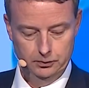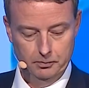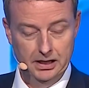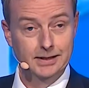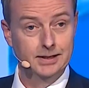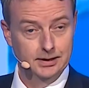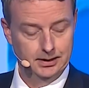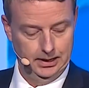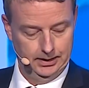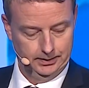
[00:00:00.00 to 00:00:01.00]
to make
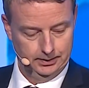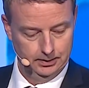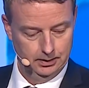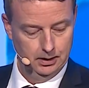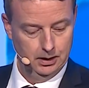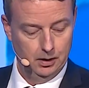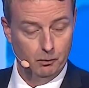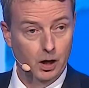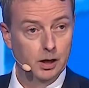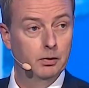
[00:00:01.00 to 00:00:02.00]
CCS a
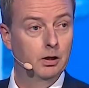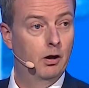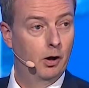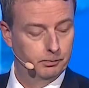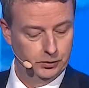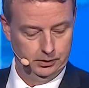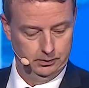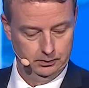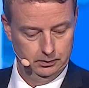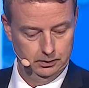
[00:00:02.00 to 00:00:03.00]
viable option.